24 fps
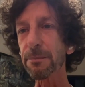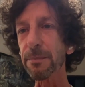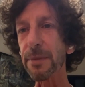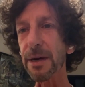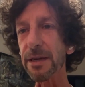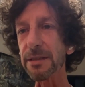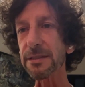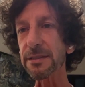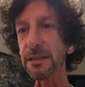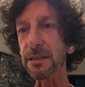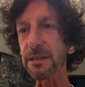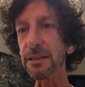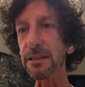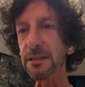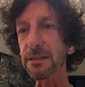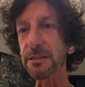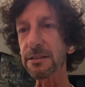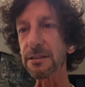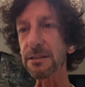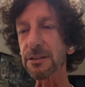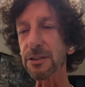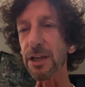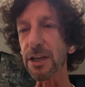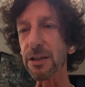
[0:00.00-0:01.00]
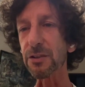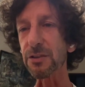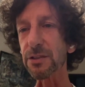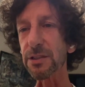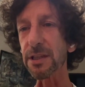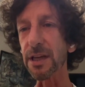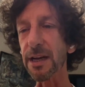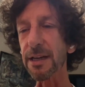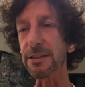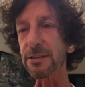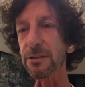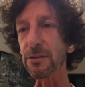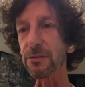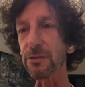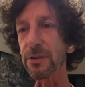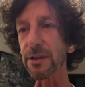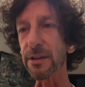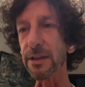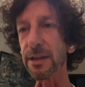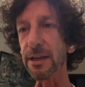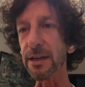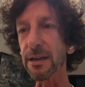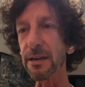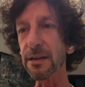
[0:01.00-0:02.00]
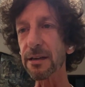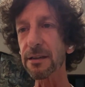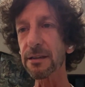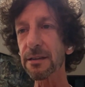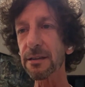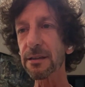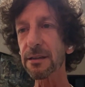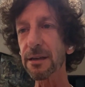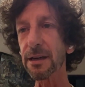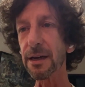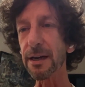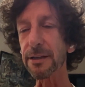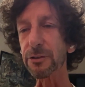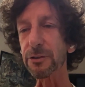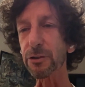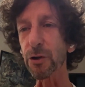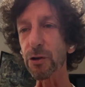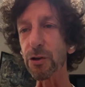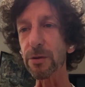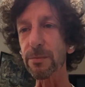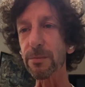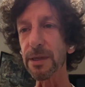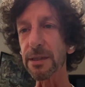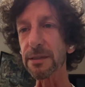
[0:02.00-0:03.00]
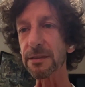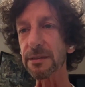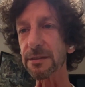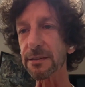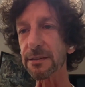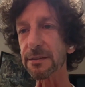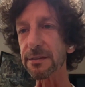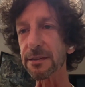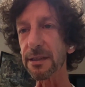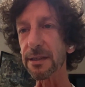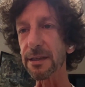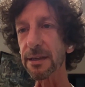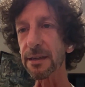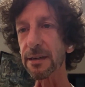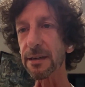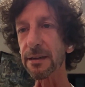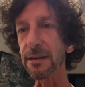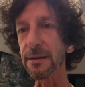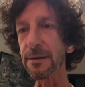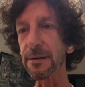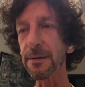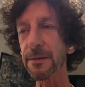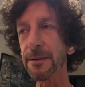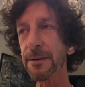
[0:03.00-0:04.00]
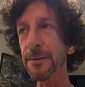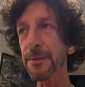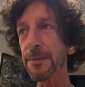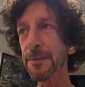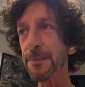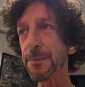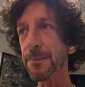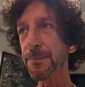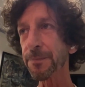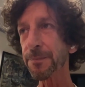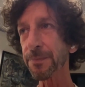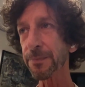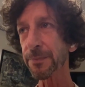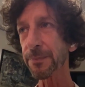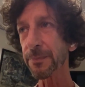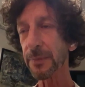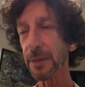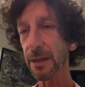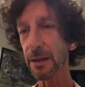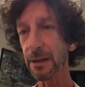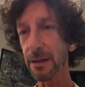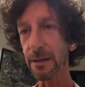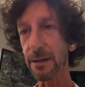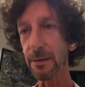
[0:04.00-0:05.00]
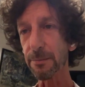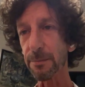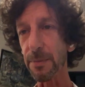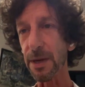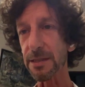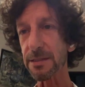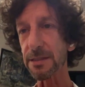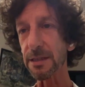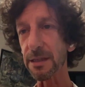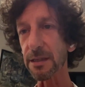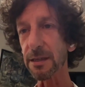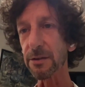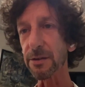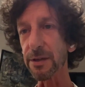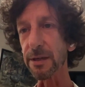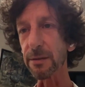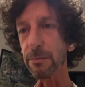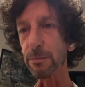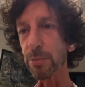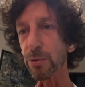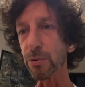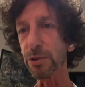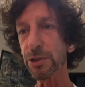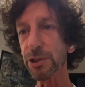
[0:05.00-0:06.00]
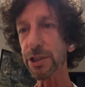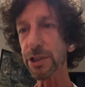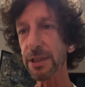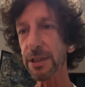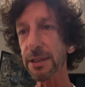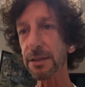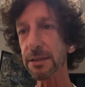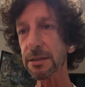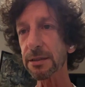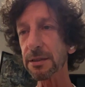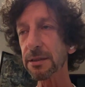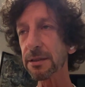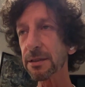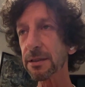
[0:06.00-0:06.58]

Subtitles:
massacres, genocide over there. I documented the massacre in Bucha.